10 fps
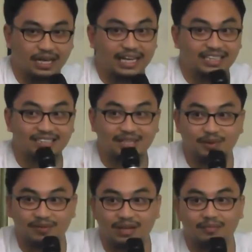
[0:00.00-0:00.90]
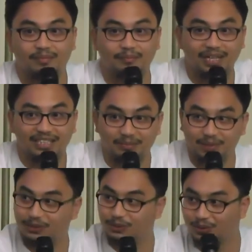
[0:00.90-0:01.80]
And in some of them,
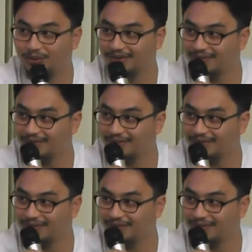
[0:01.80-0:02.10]
multiple turuq.